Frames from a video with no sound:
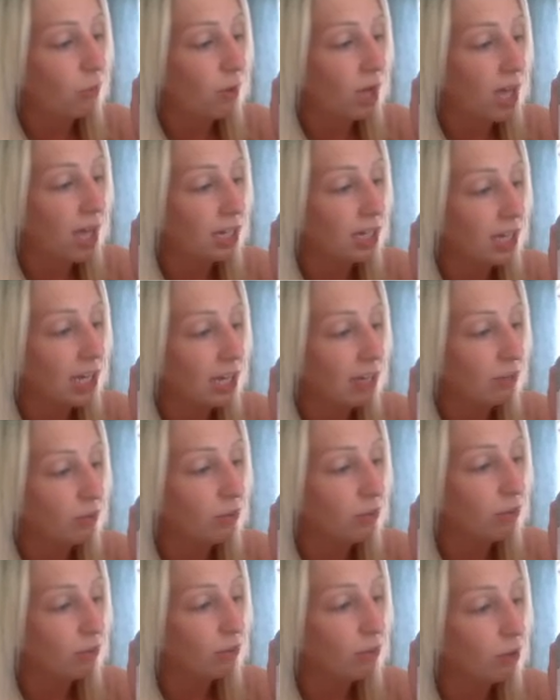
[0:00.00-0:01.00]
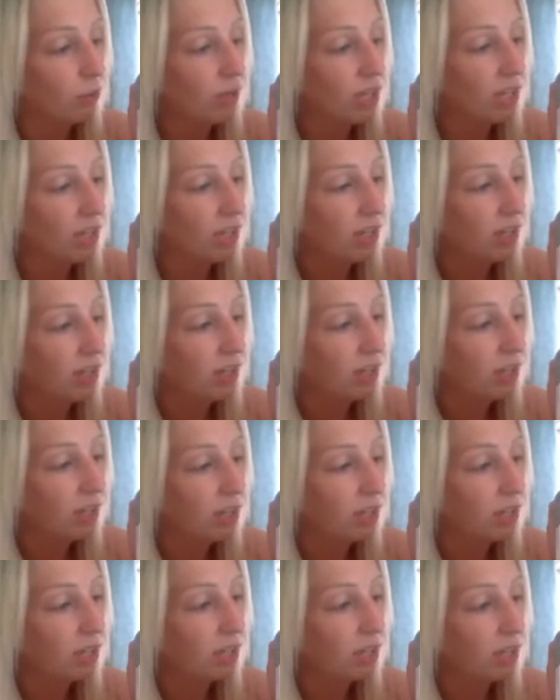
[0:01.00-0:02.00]
word is summer
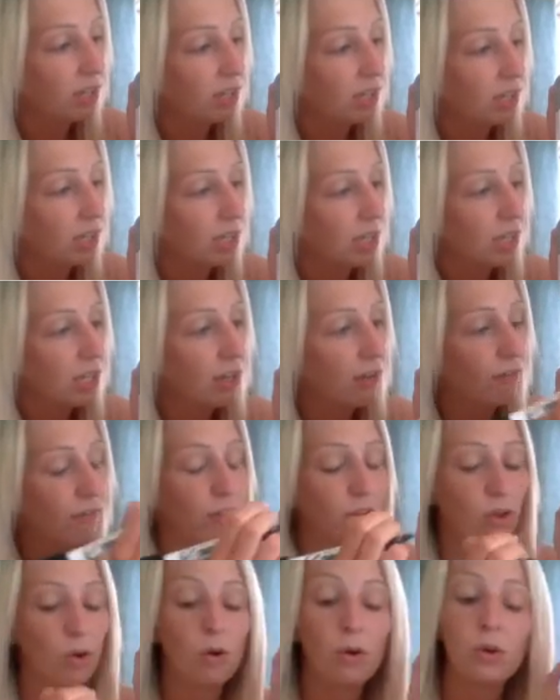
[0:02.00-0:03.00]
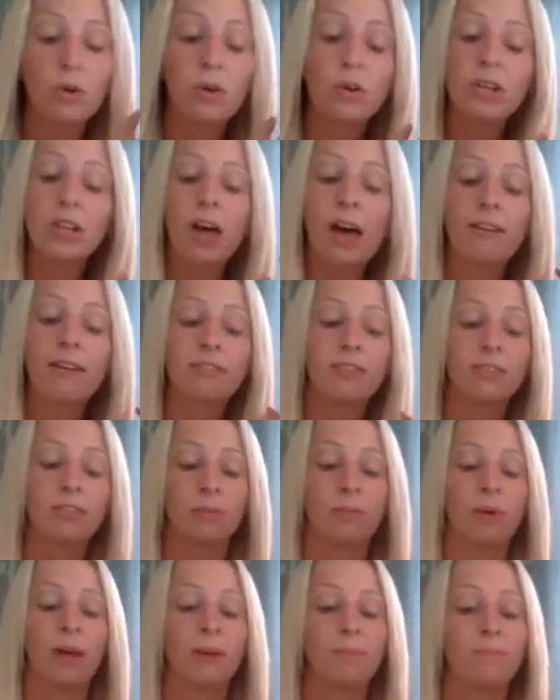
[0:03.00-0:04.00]
for the whole of
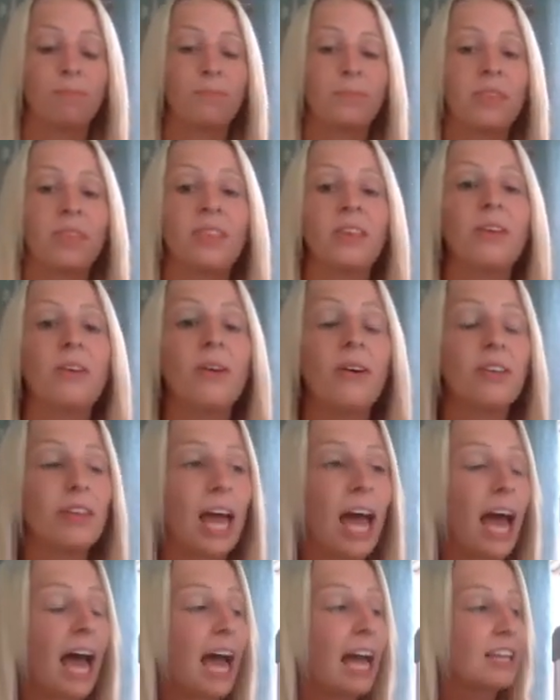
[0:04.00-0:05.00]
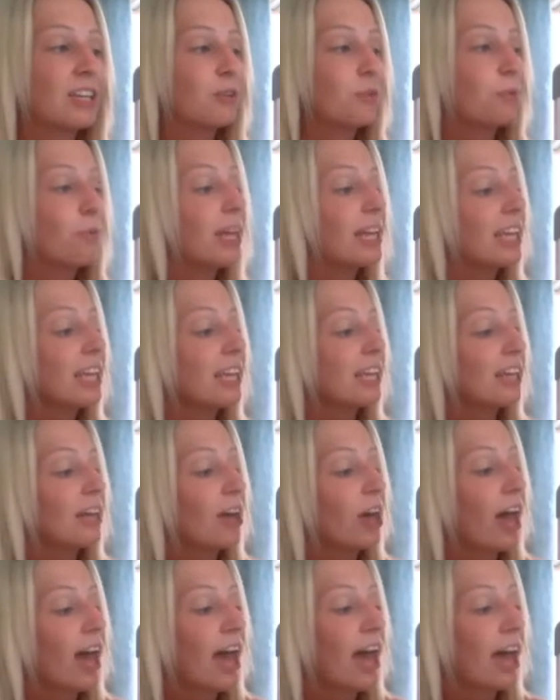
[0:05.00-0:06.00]
summer. And when
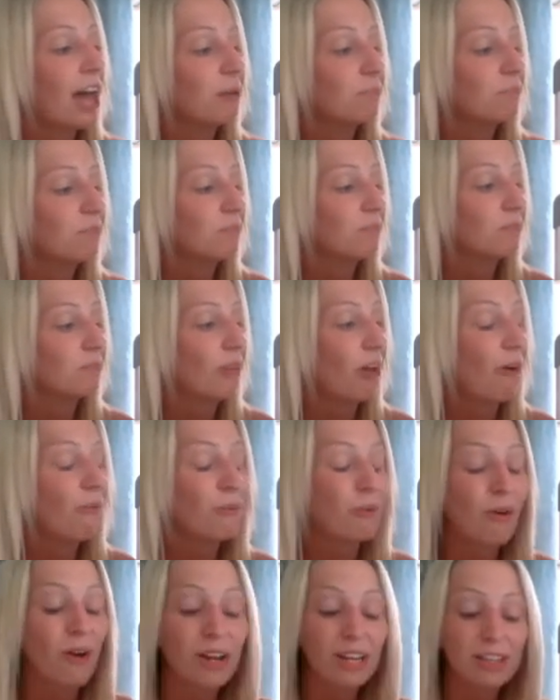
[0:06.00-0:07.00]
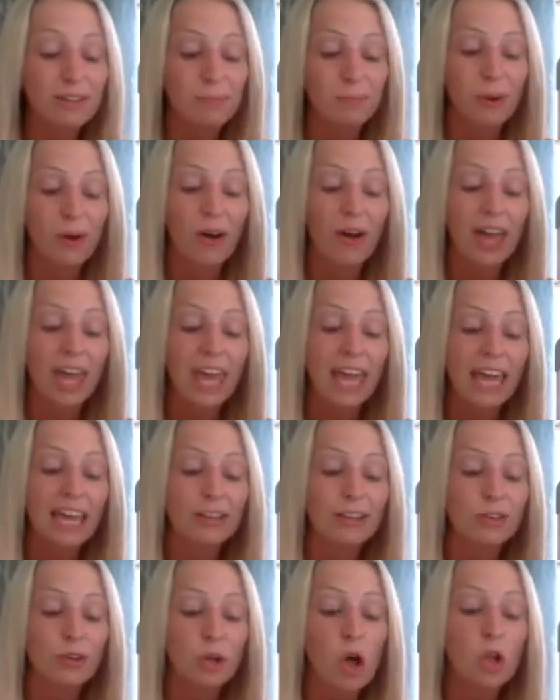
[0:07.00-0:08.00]
he were on his boat,
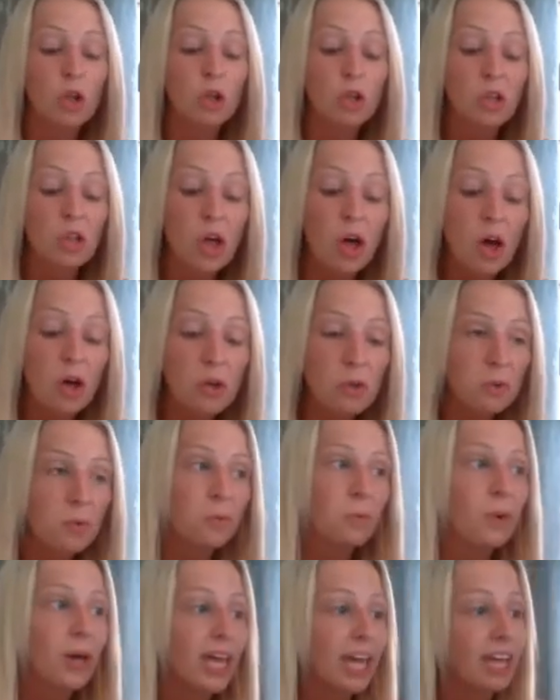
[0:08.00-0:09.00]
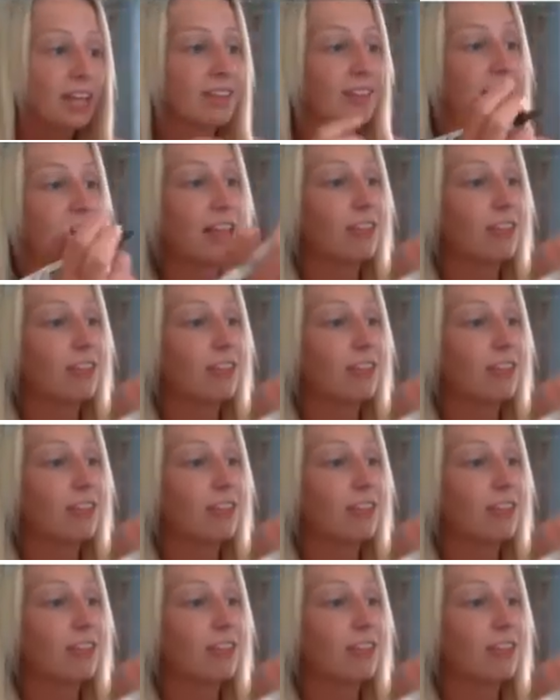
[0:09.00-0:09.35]
it took a long way to